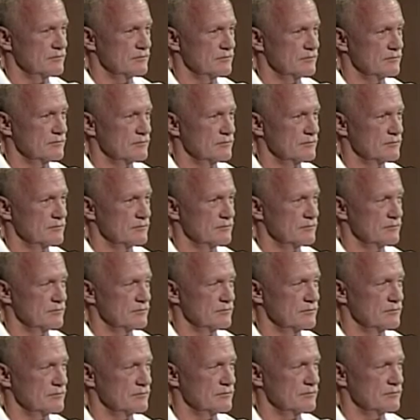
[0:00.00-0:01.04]

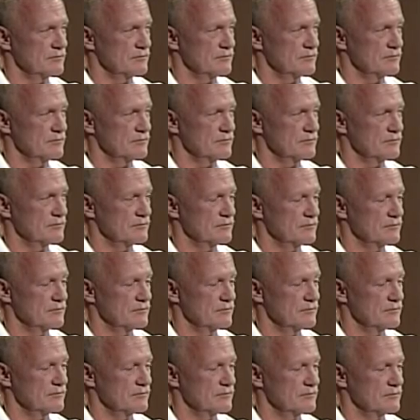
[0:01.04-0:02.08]

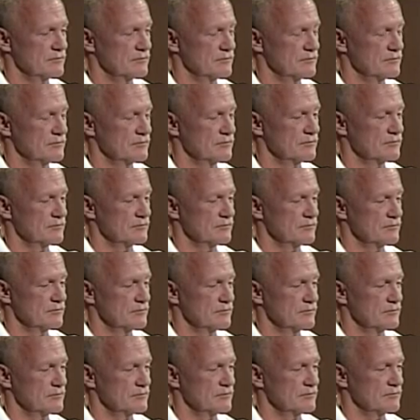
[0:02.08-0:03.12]

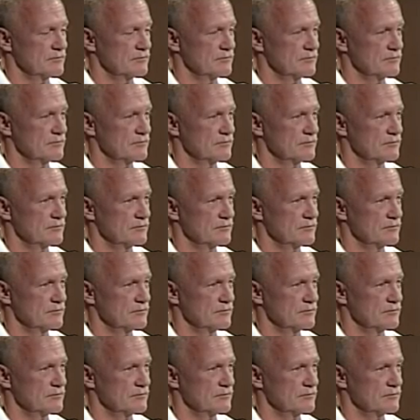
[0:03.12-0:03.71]
(silent)